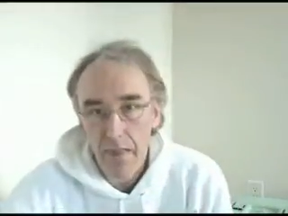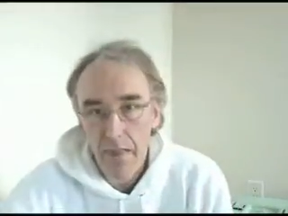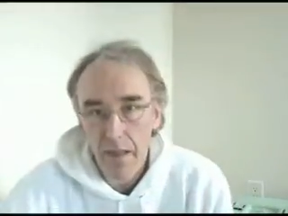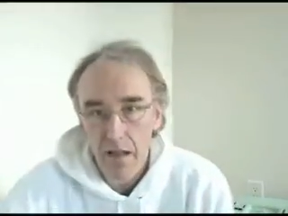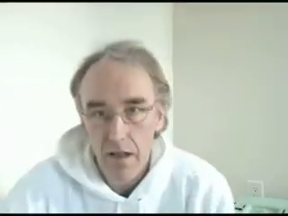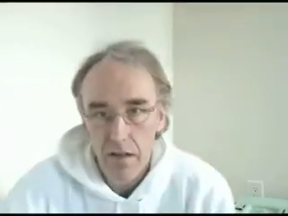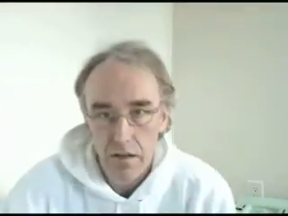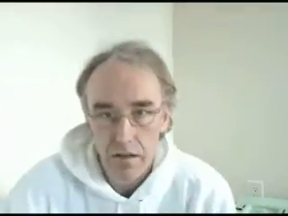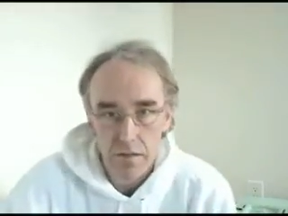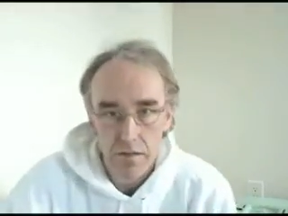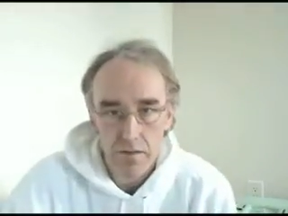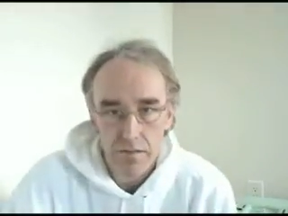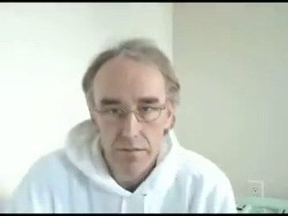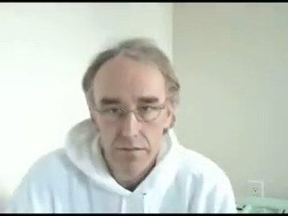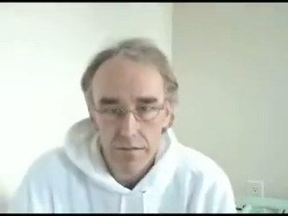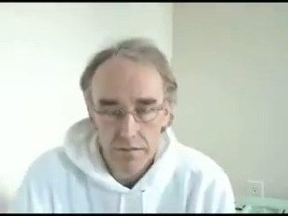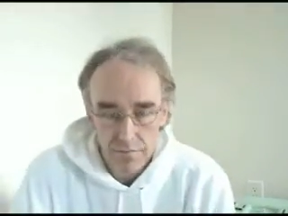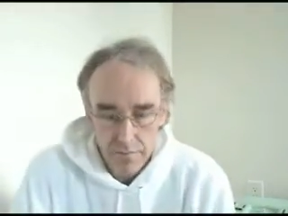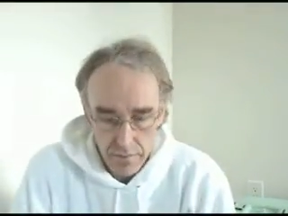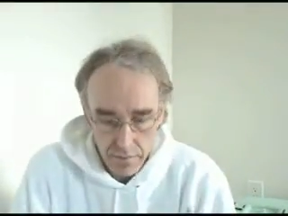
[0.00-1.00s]
I don't know
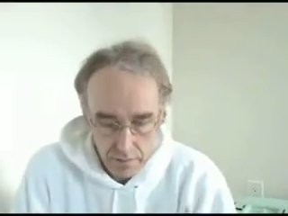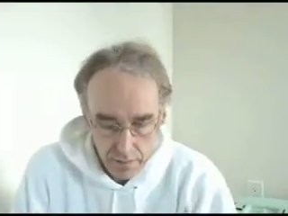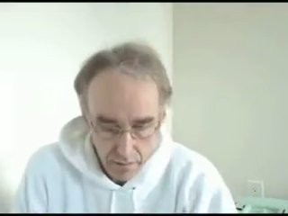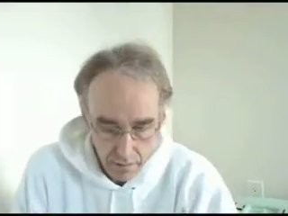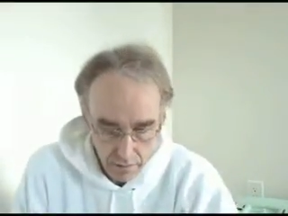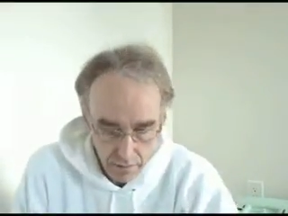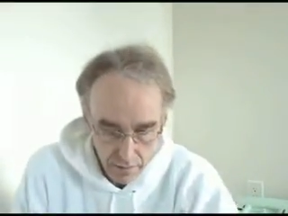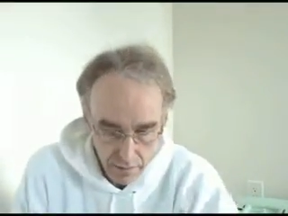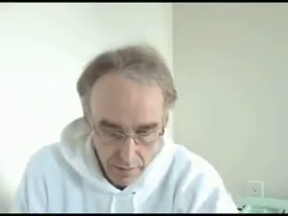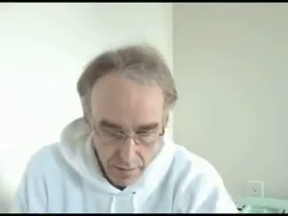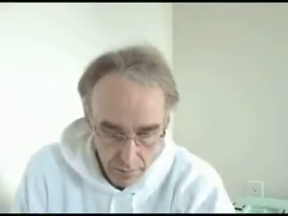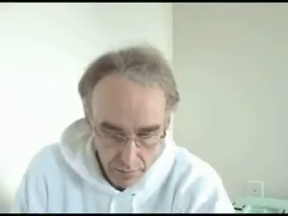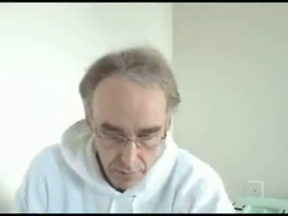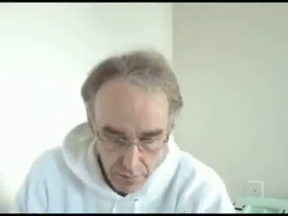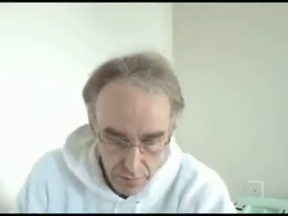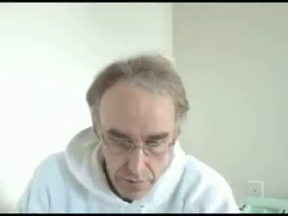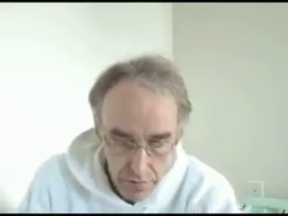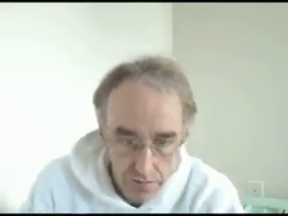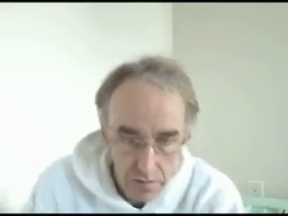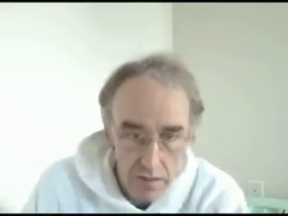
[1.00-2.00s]
if I'll get it on camera.
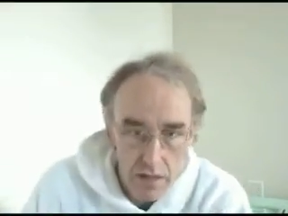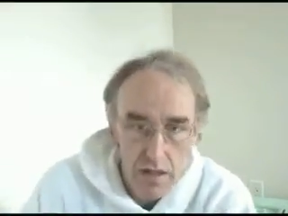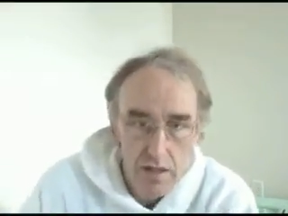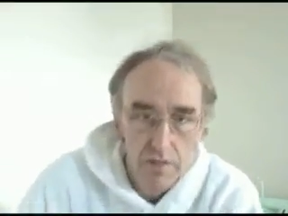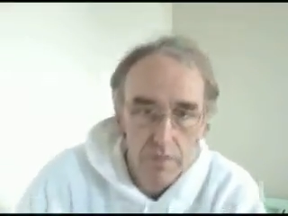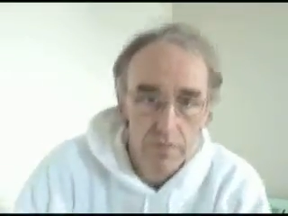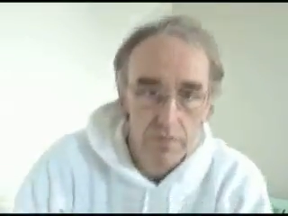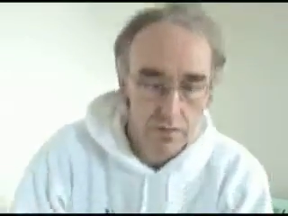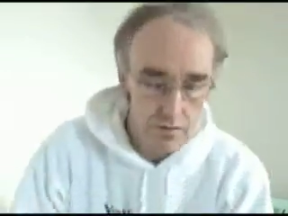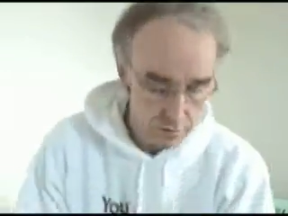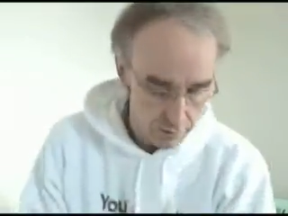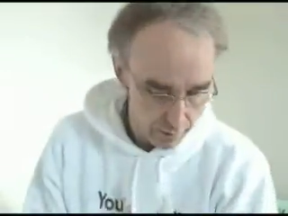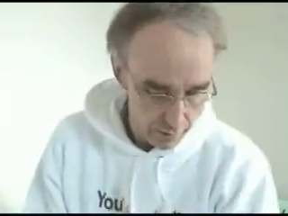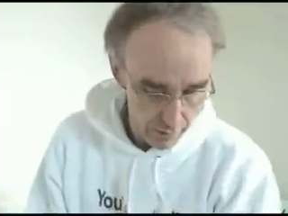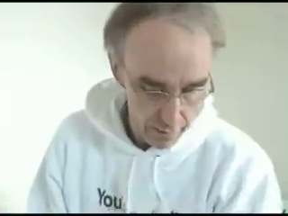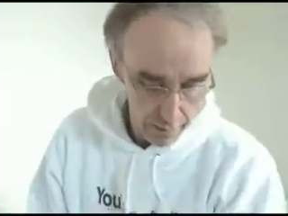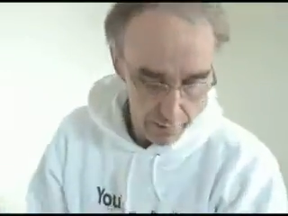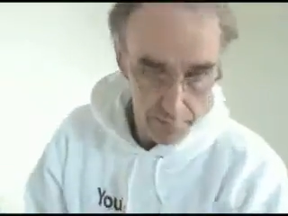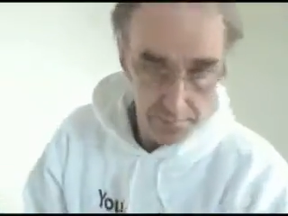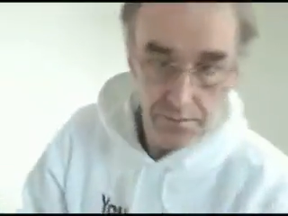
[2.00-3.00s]
Here, yeah, we'll
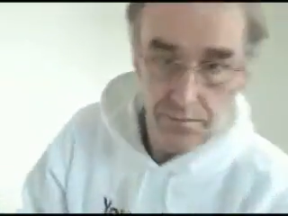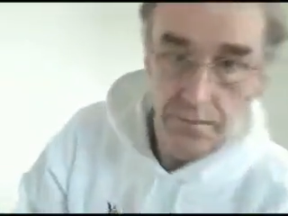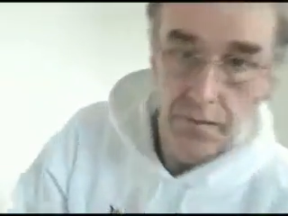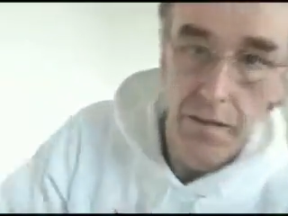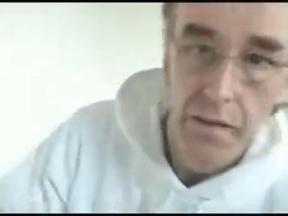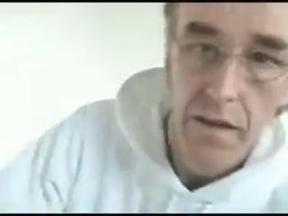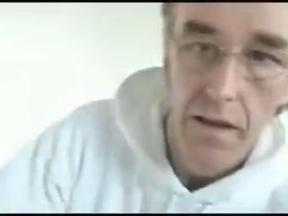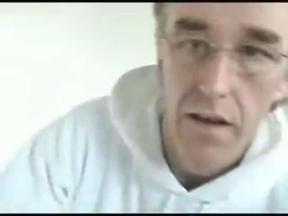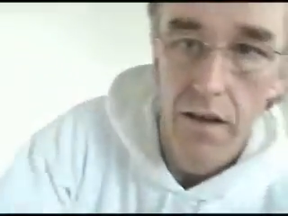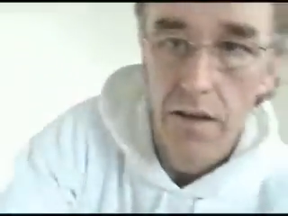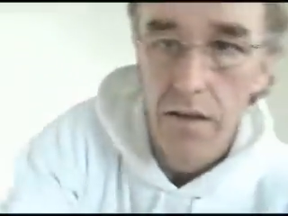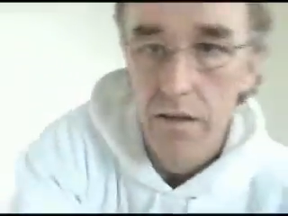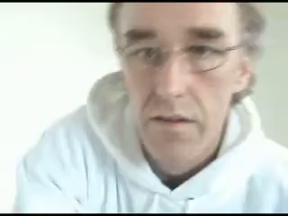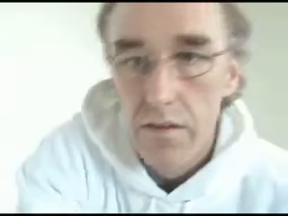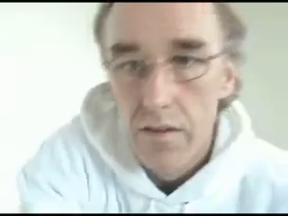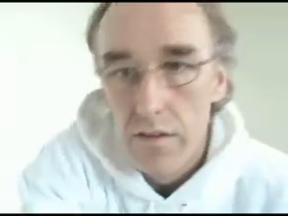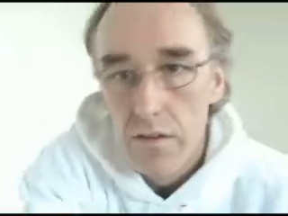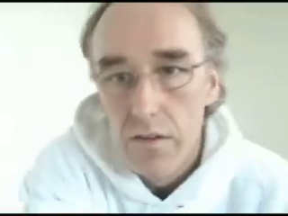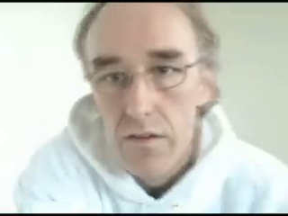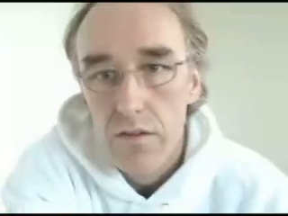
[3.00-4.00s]
try it.
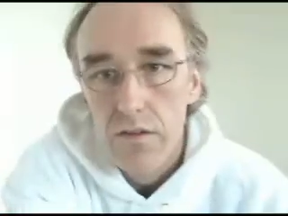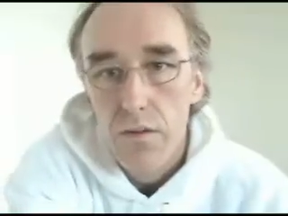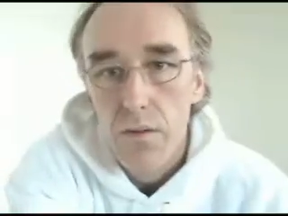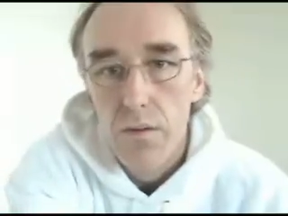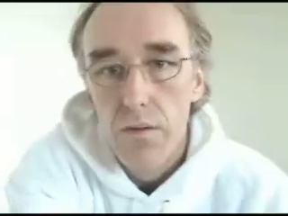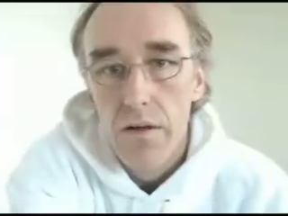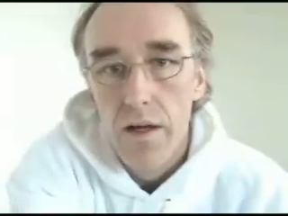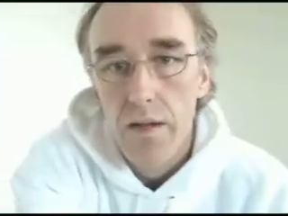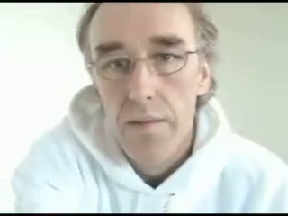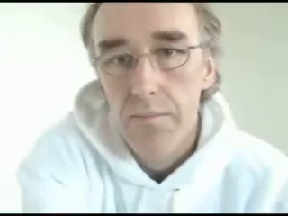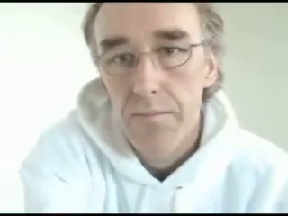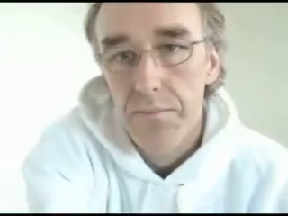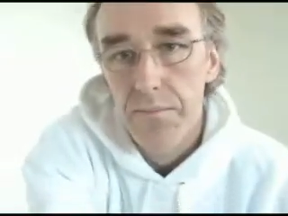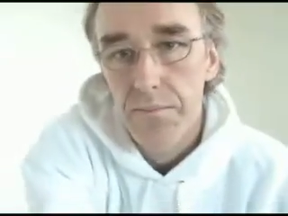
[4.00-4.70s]
Just hold on.